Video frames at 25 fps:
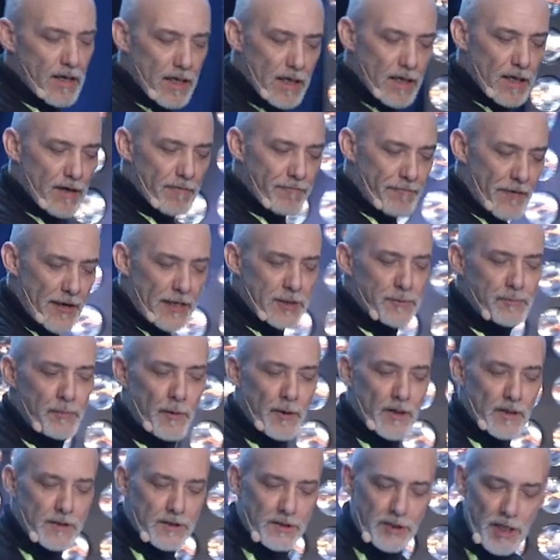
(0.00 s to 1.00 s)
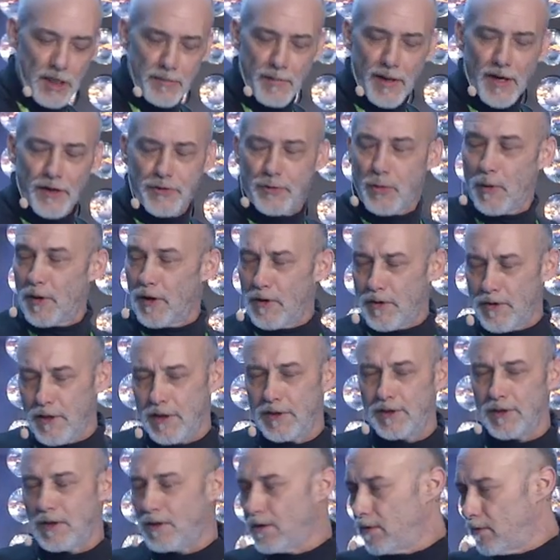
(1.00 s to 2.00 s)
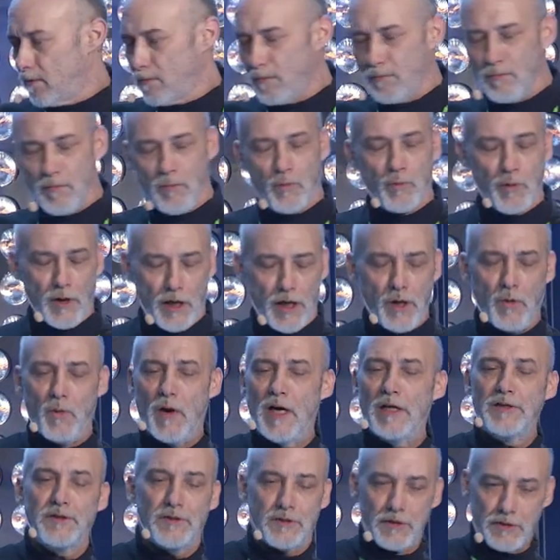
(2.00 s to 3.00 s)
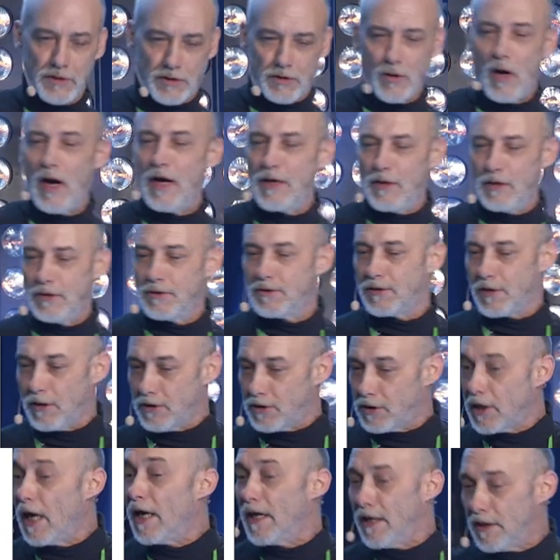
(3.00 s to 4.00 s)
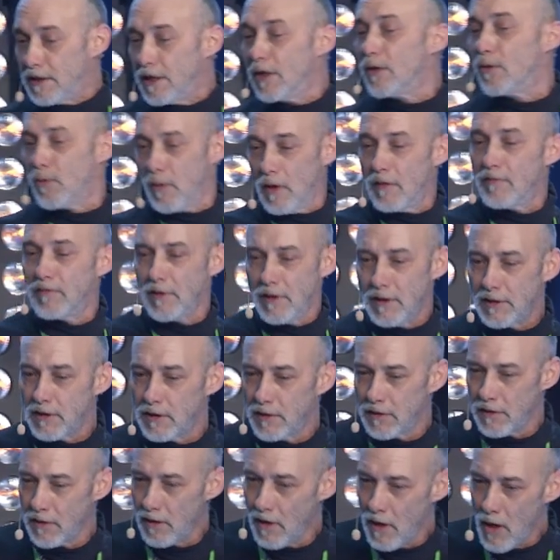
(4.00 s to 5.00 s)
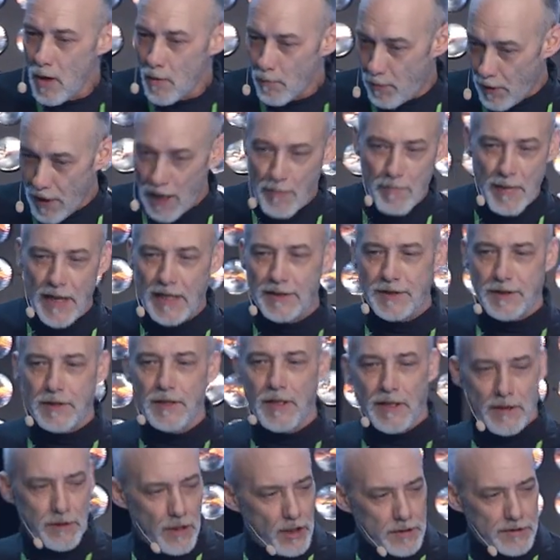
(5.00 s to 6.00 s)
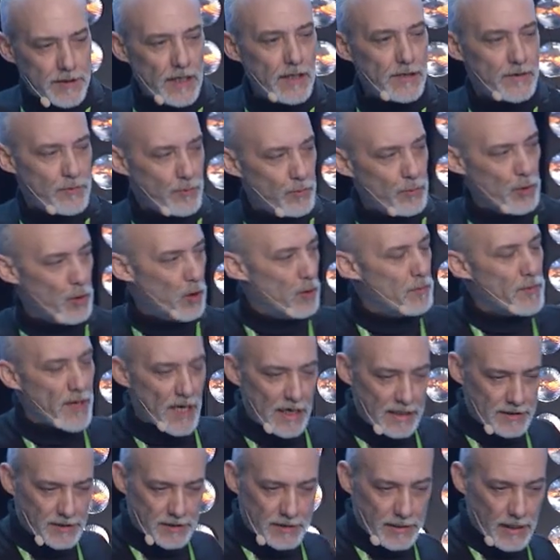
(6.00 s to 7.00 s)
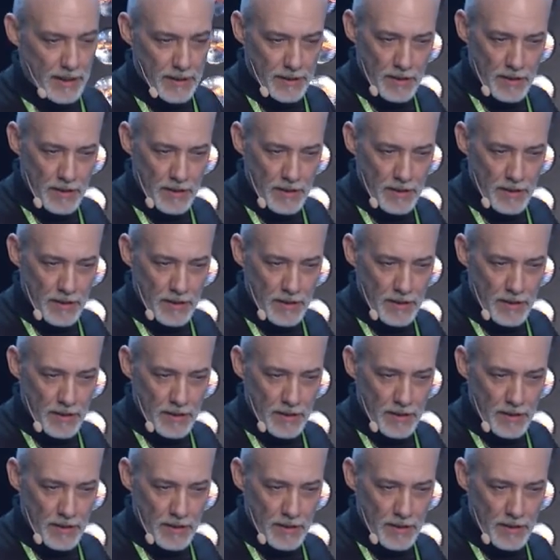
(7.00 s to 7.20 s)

Facebook, Gmail, Twitter, these are really Western, so I used their Chinese equivalents. But I basically looked at the room and I said,